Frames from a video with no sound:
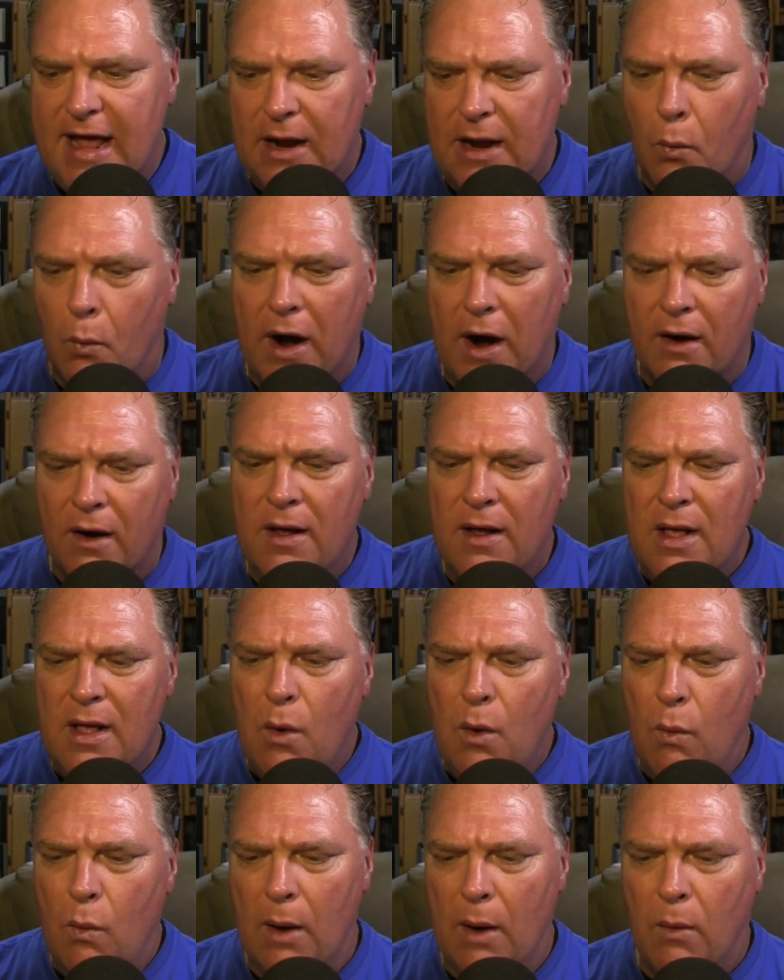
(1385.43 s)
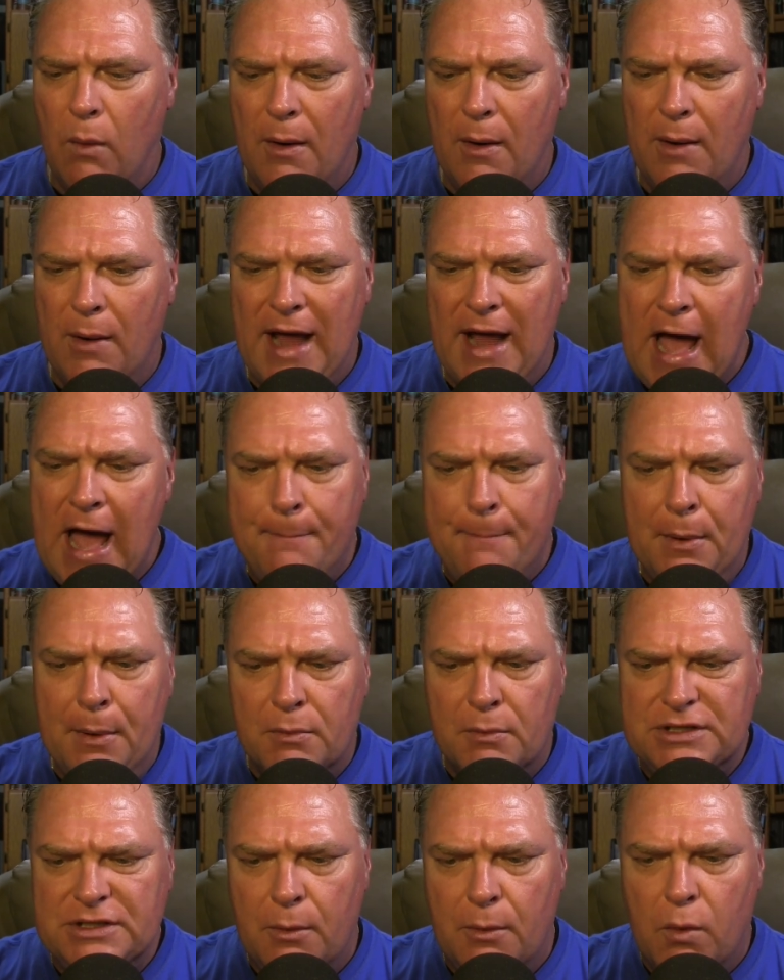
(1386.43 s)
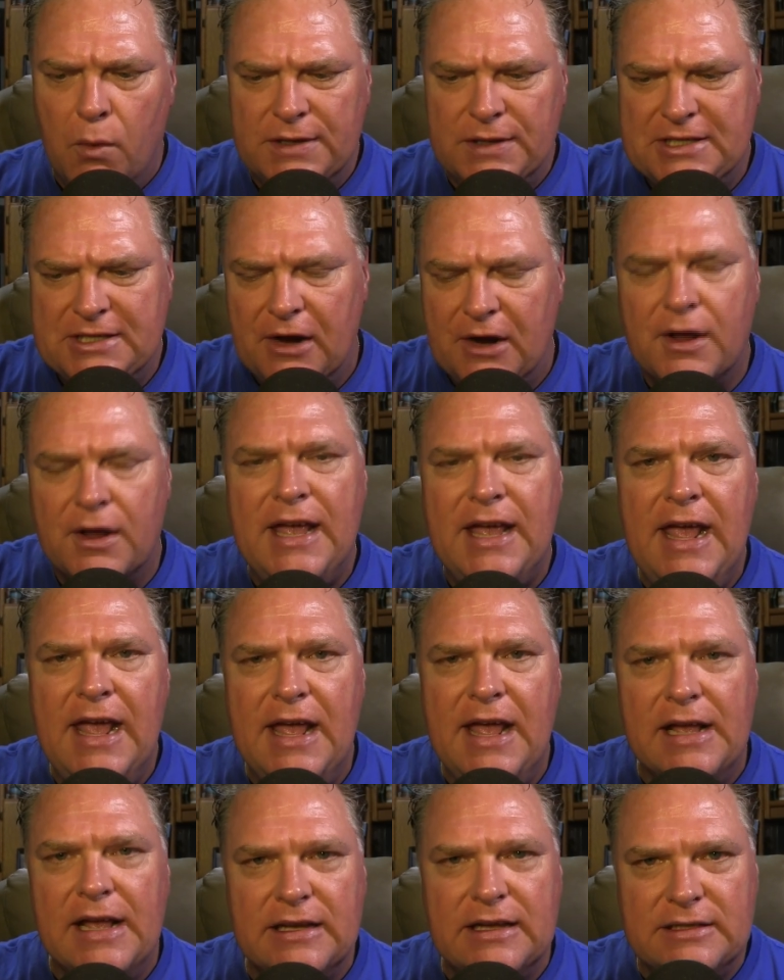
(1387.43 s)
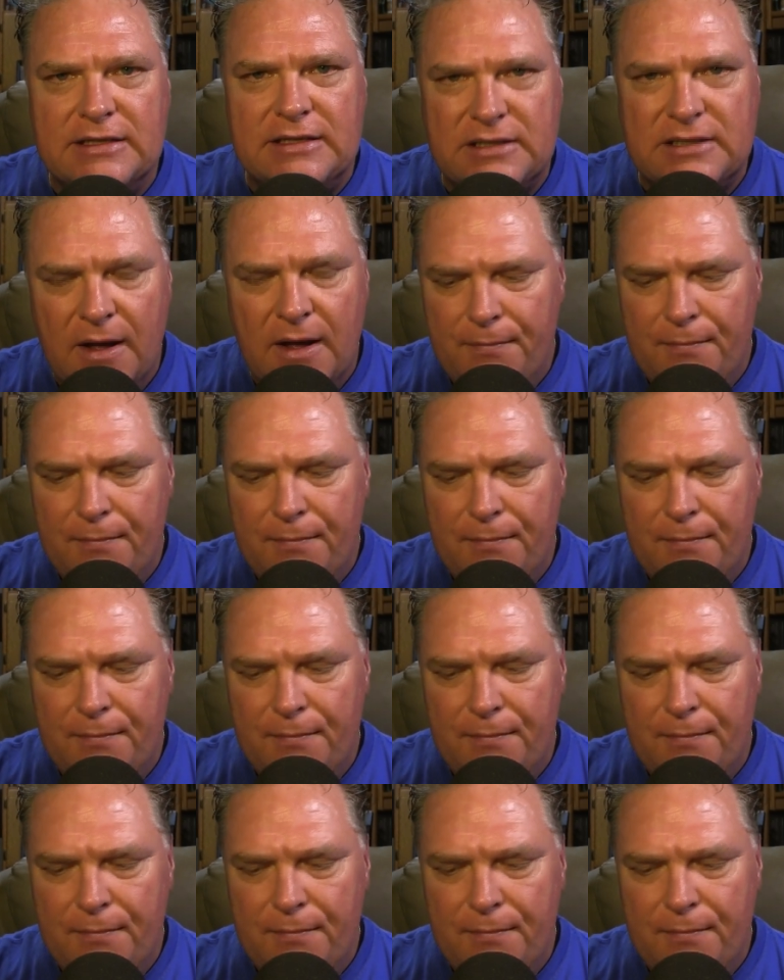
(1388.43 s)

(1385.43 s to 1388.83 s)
where what would happen was their kings,